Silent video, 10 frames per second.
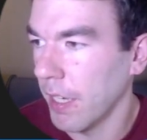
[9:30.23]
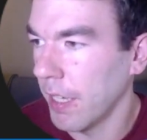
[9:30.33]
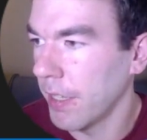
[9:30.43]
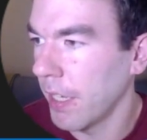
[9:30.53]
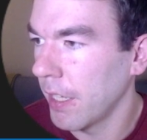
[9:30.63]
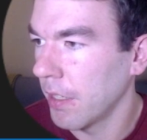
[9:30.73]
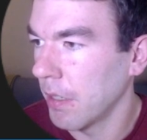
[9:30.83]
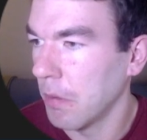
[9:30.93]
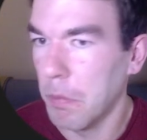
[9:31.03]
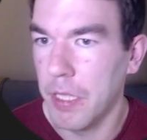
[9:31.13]
And then
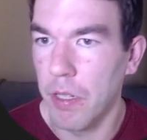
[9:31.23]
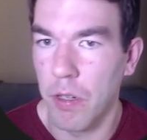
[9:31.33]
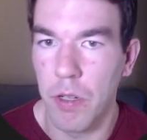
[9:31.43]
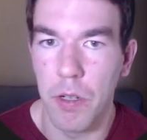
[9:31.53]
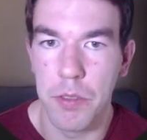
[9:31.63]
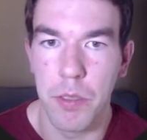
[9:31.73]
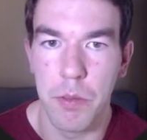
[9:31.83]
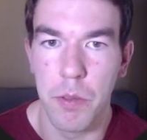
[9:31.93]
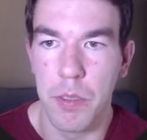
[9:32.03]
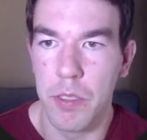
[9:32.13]
we are also
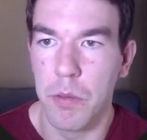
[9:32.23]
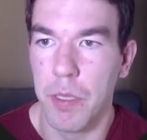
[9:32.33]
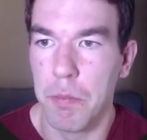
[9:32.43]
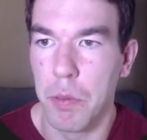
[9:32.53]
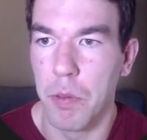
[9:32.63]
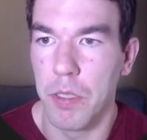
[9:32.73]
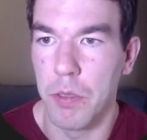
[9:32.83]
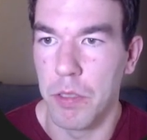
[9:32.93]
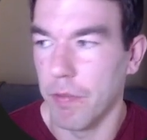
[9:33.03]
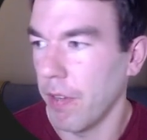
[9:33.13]
going to import
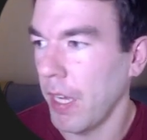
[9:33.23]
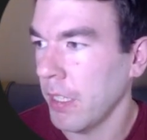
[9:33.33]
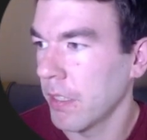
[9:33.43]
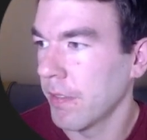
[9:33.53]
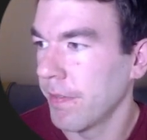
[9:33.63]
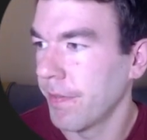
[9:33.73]
useEffect.